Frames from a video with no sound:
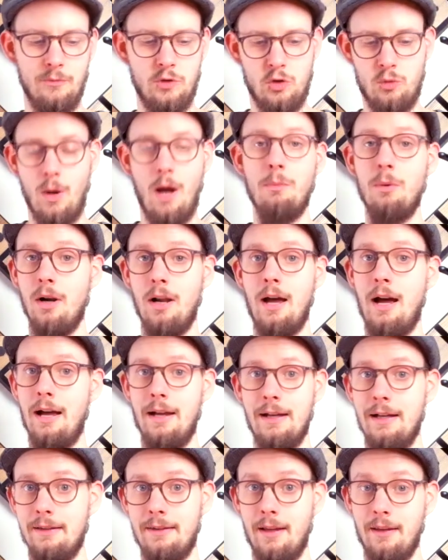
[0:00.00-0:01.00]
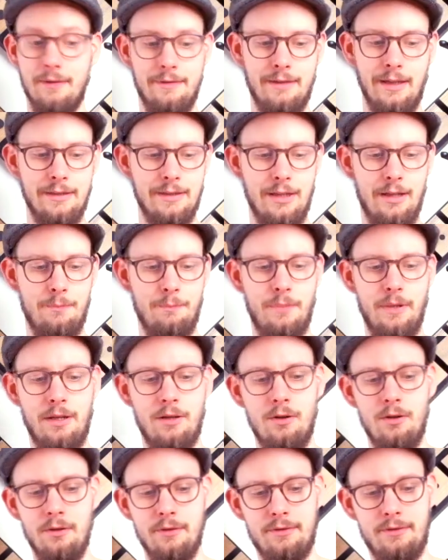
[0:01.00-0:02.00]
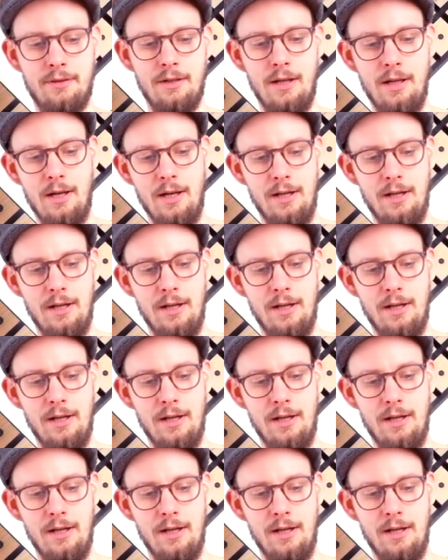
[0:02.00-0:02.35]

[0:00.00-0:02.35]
treble hi-hat setup, because